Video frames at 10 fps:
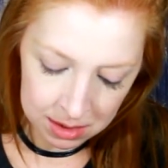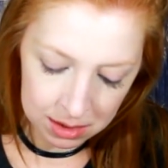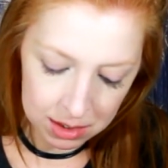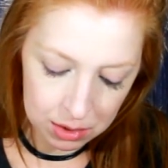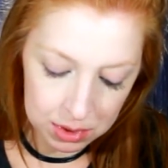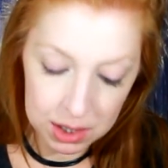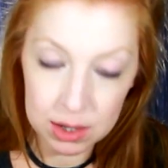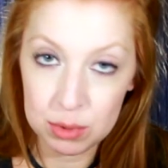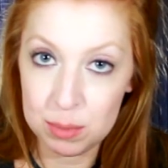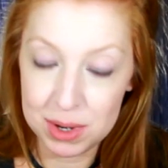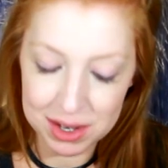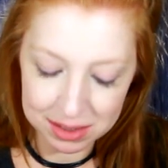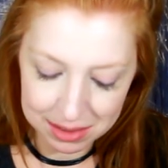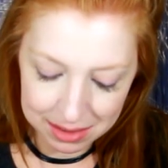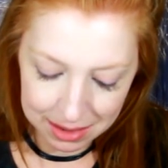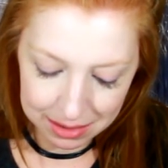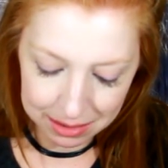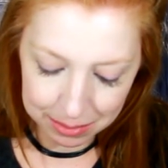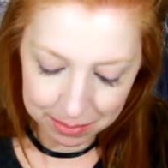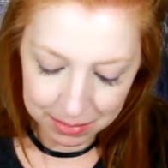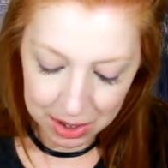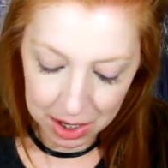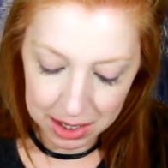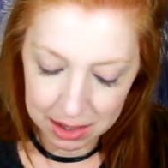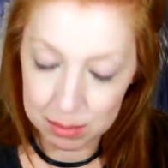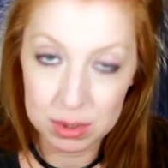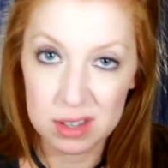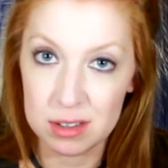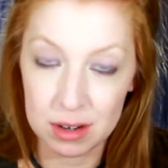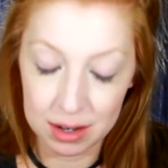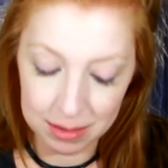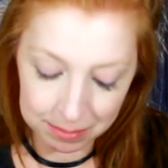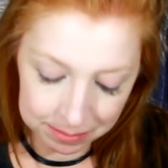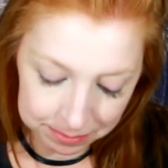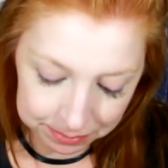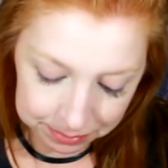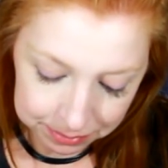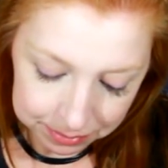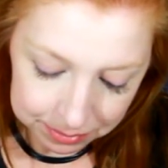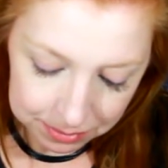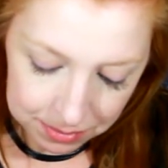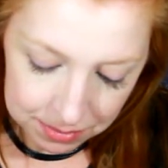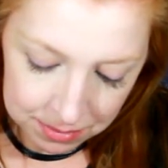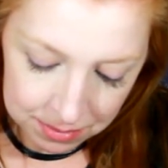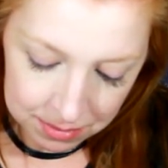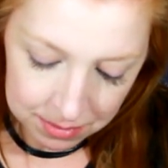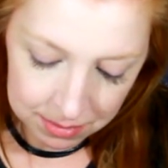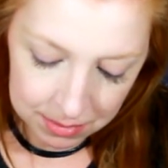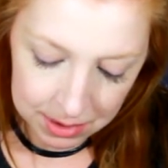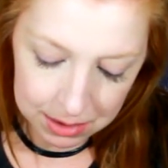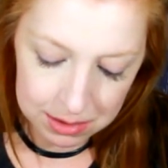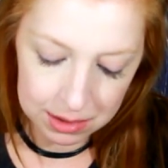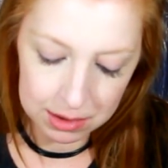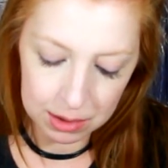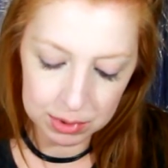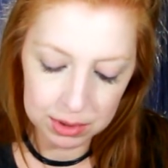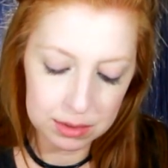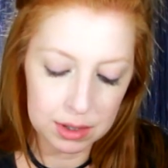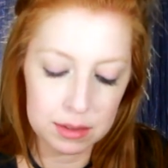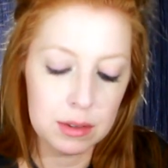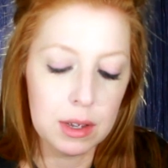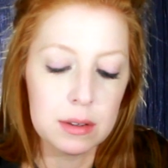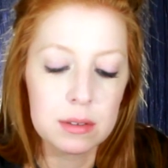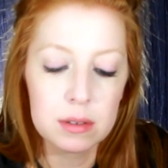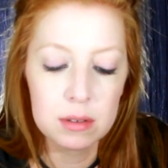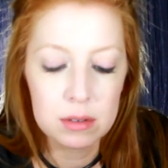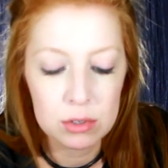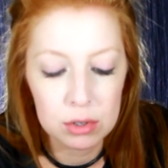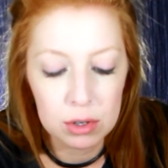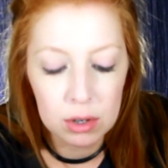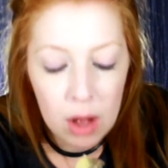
You would think it would be because it says cayenne, but it's not. I just get that one because it has less sugar.